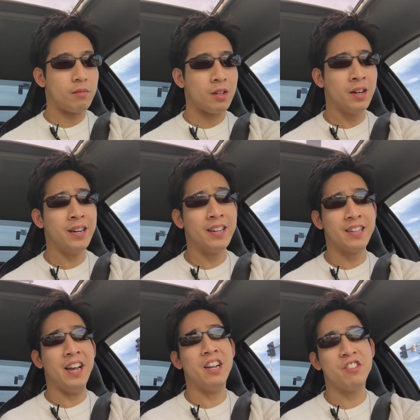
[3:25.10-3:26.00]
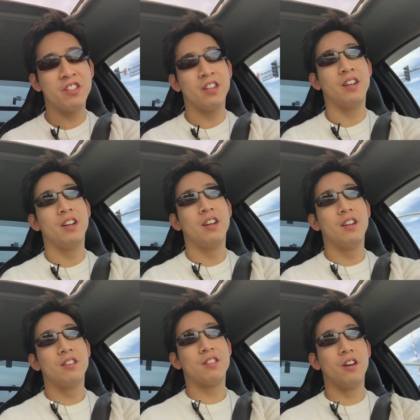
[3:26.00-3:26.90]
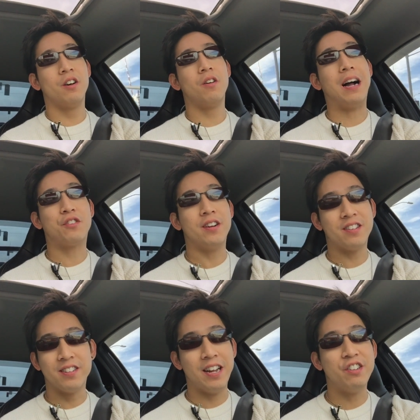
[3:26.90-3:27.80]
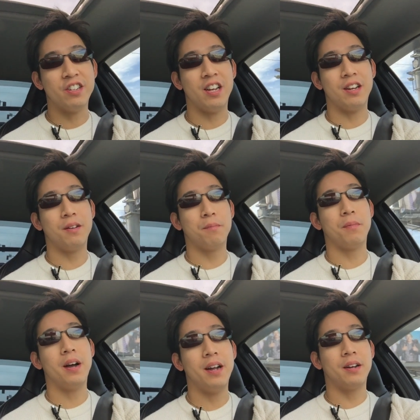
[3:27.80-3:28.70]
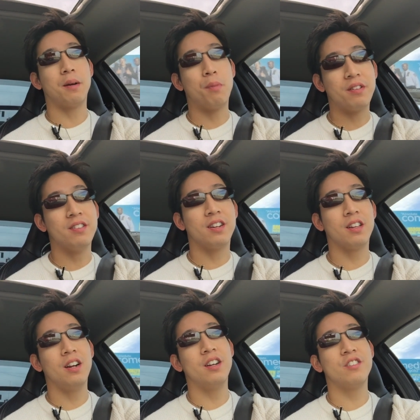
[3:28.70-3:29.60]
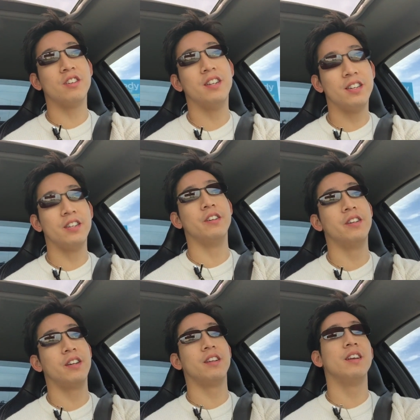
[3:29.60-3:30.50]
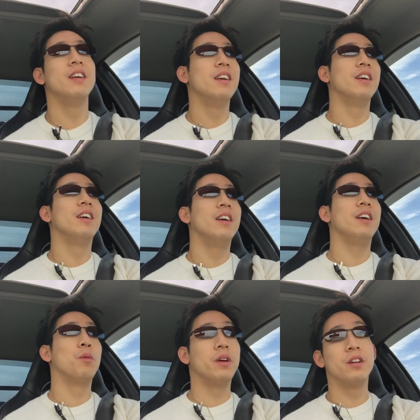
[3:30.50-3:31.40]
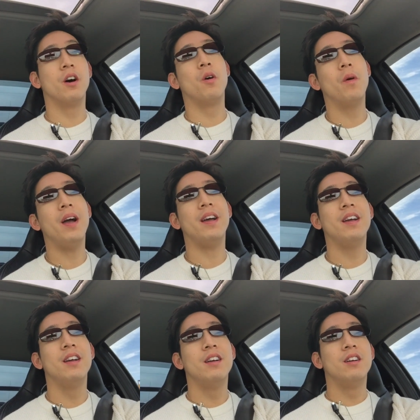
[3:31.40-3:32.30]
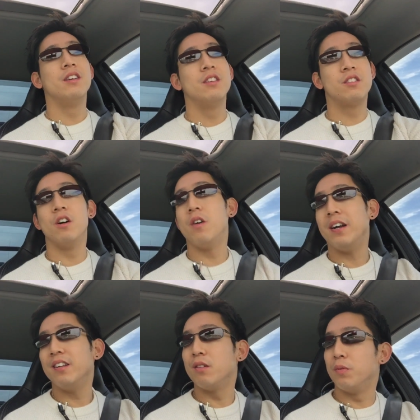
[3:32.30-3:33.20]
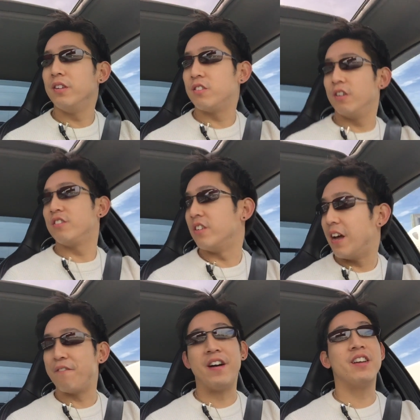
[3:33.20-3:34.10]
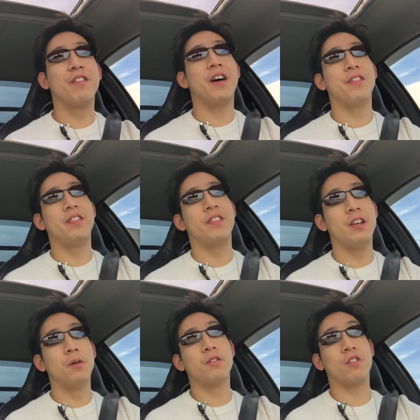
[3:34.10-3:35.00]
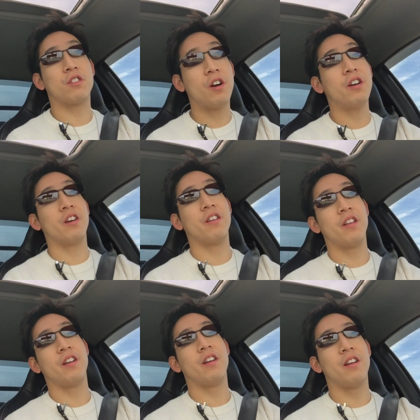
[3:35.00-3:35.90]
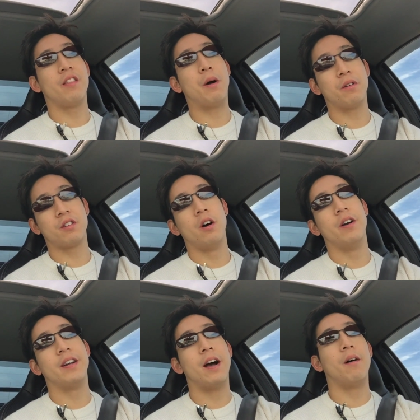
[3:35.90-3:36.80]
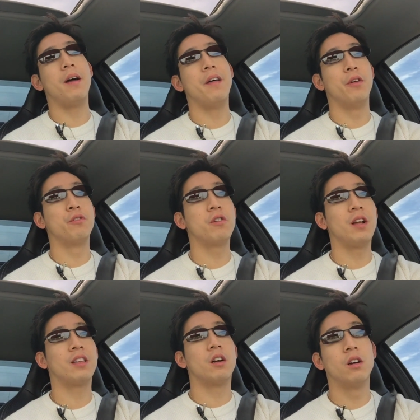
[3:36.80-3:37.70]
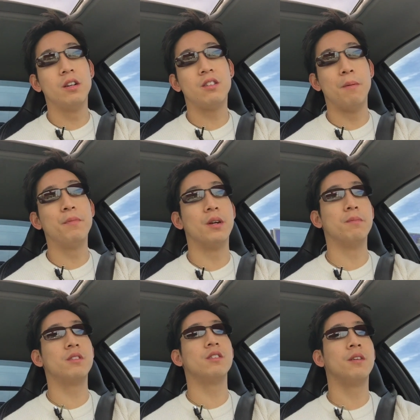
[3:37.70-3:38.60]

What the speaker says: already engaged. So I tried disengaging it by compressing the clutch, and it wouldn't go away. So I did some research, and I found out that it was the starter that was going out, and those are like the early symptoms.